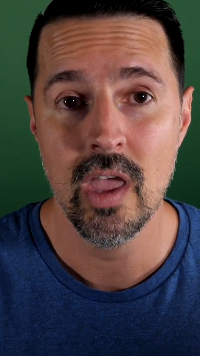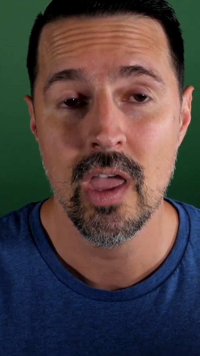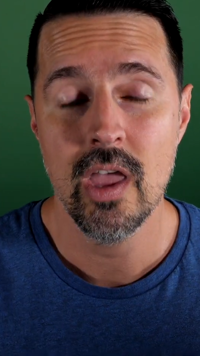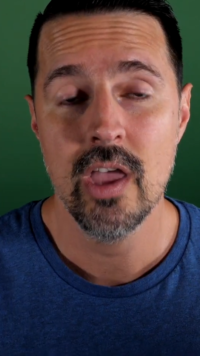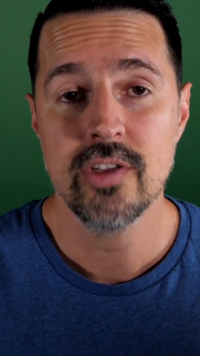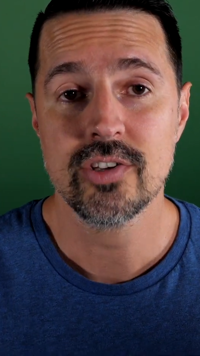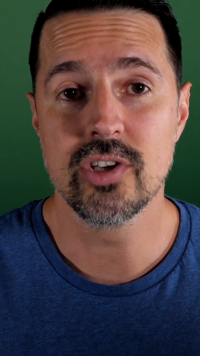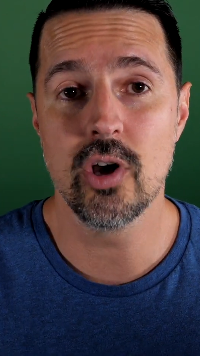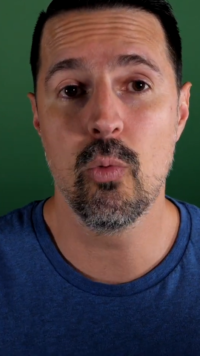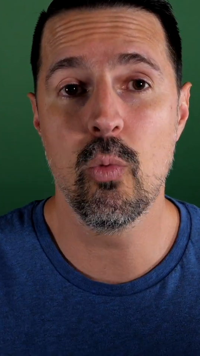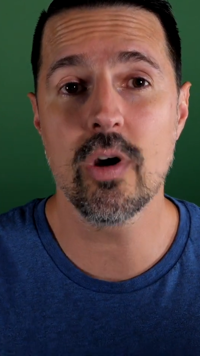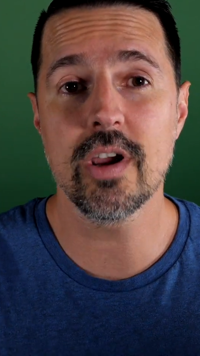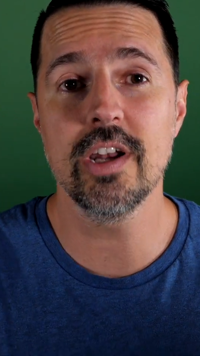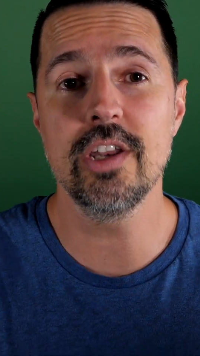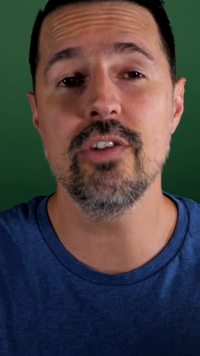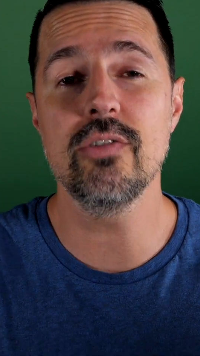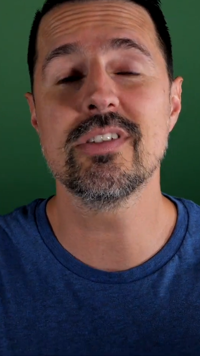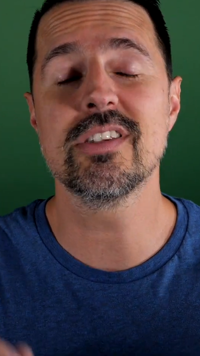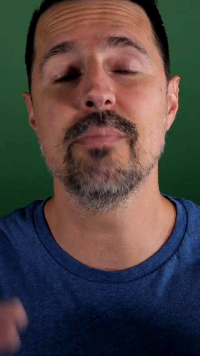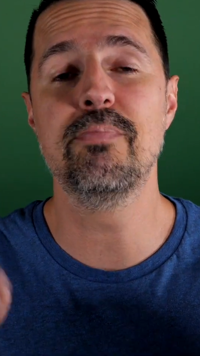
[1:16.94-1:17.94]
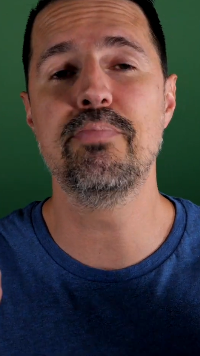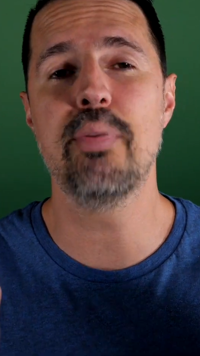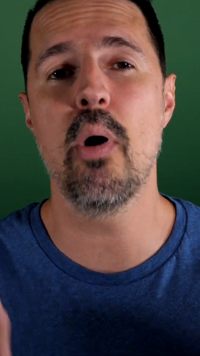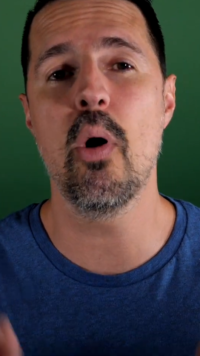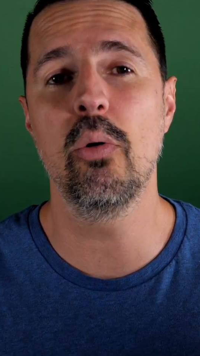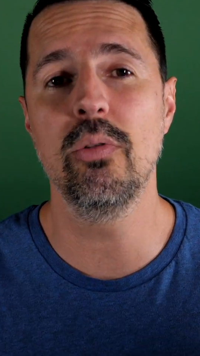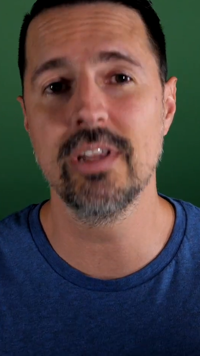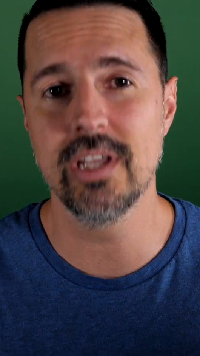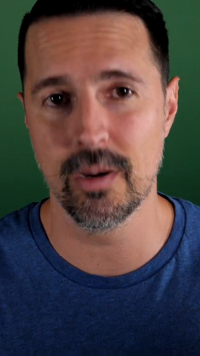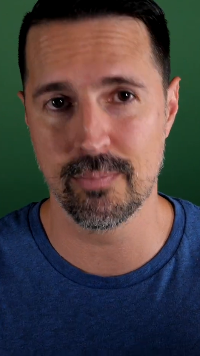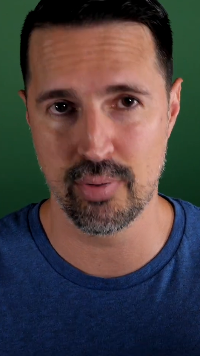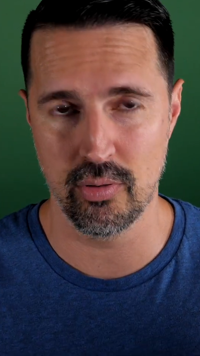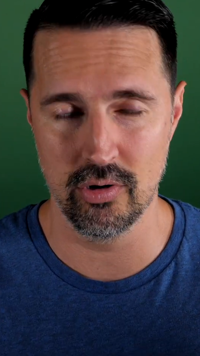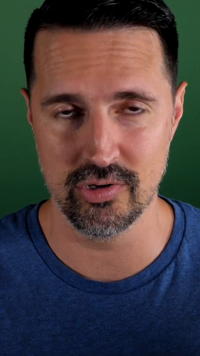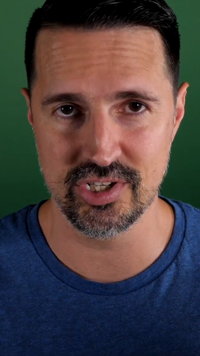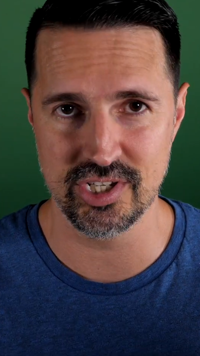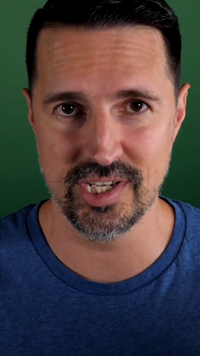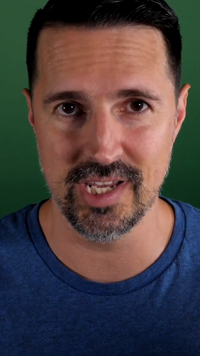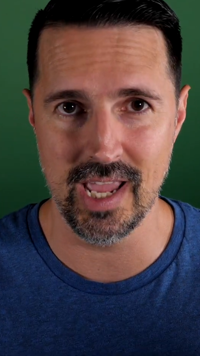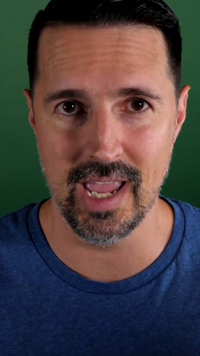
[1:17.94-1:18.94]
So we're gonna use the polling
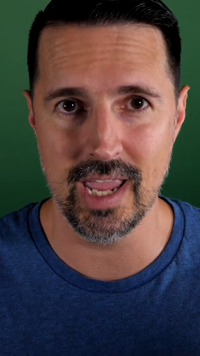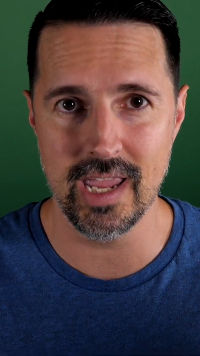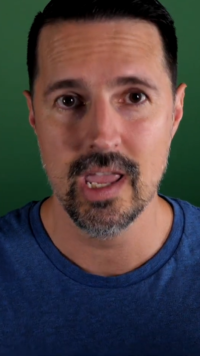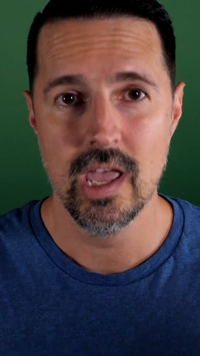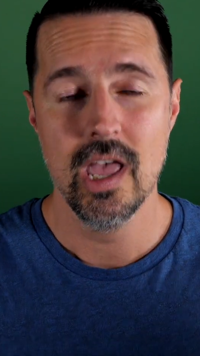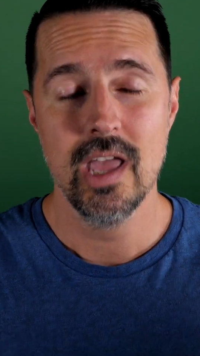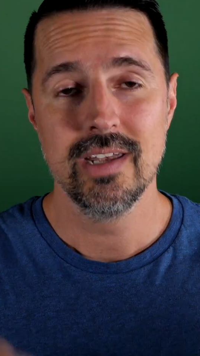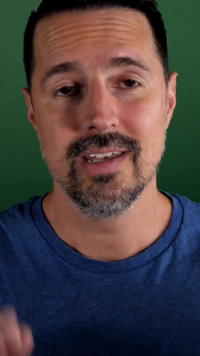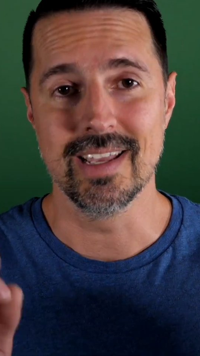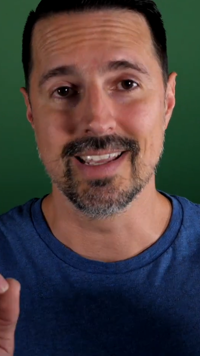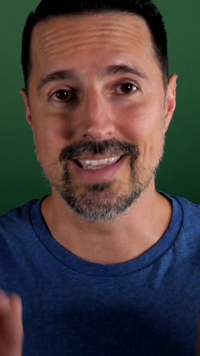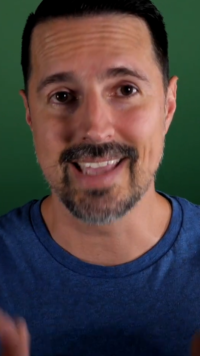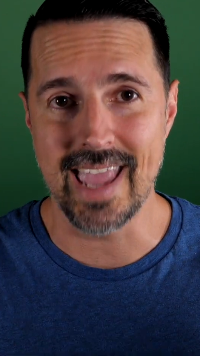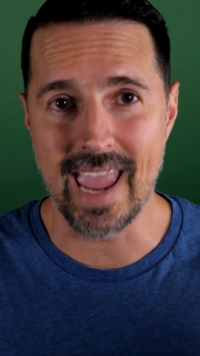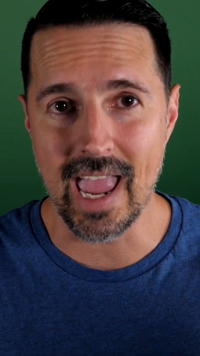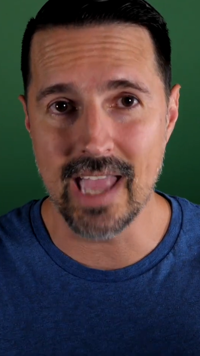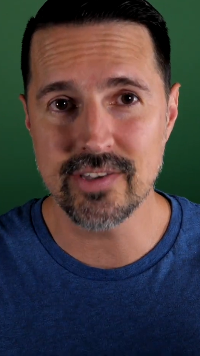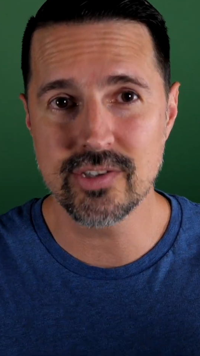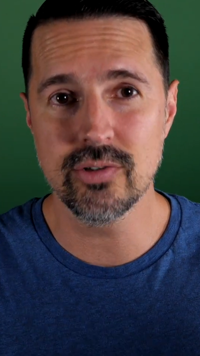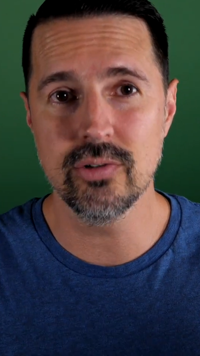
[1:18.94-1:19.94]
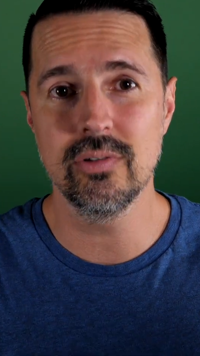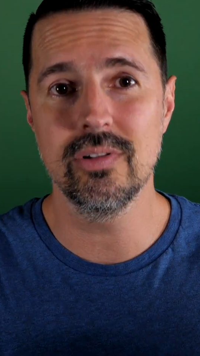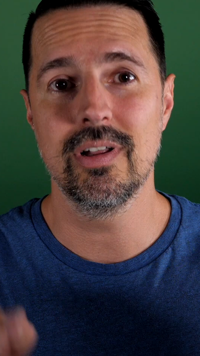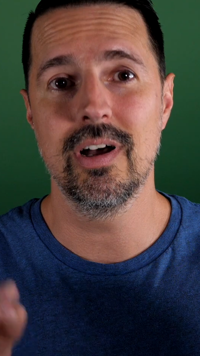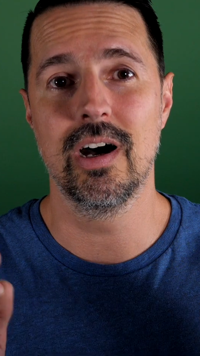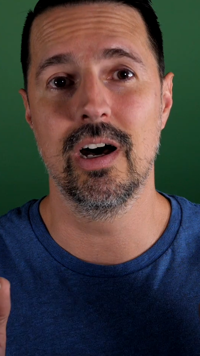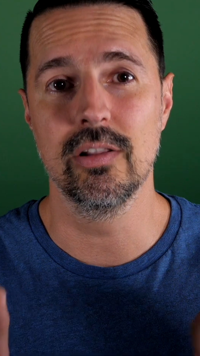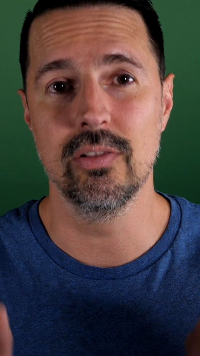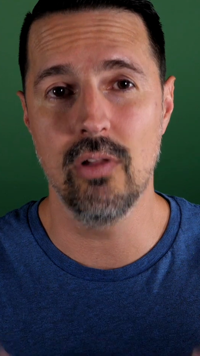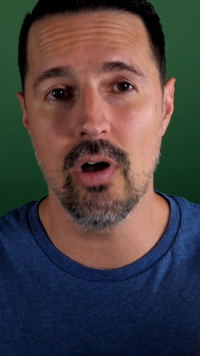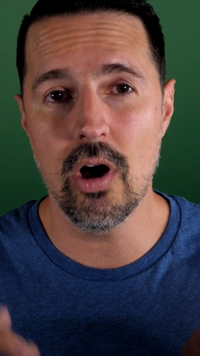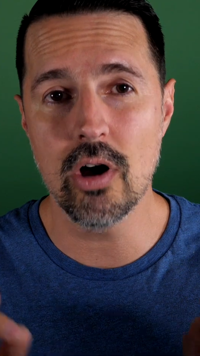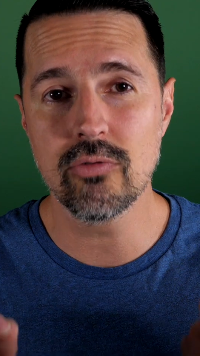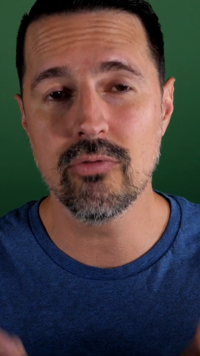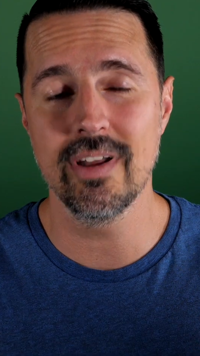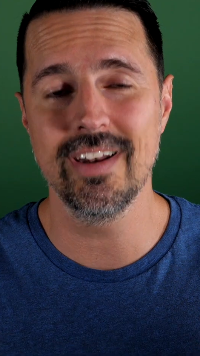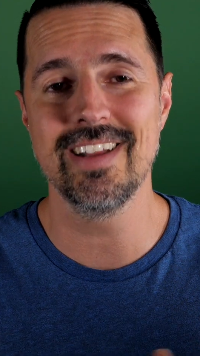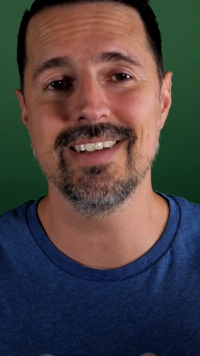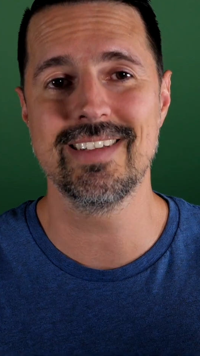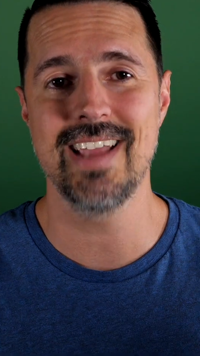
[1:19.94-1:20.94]
approach today to cancel a long
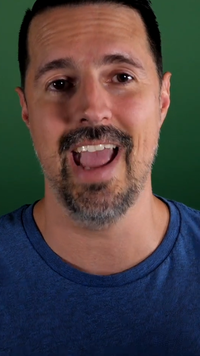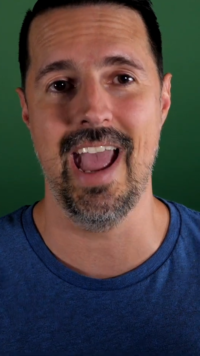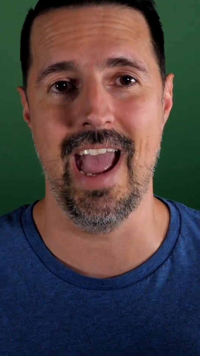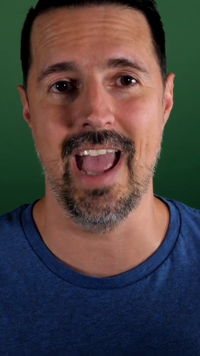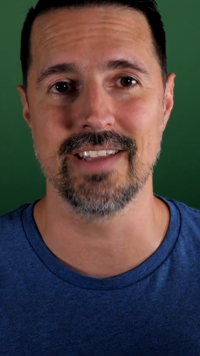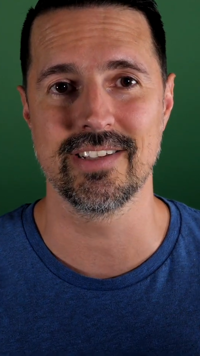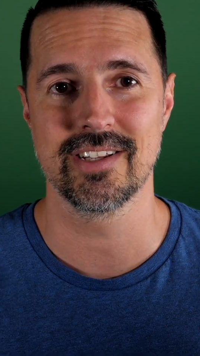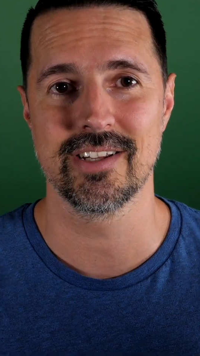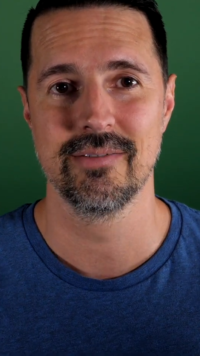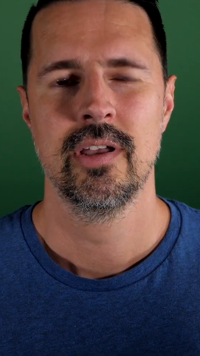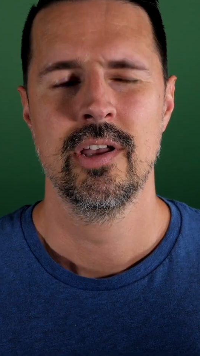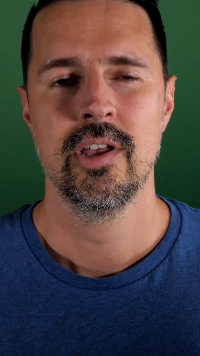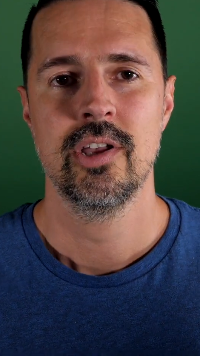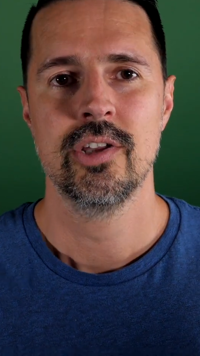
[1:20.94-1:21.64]
running task.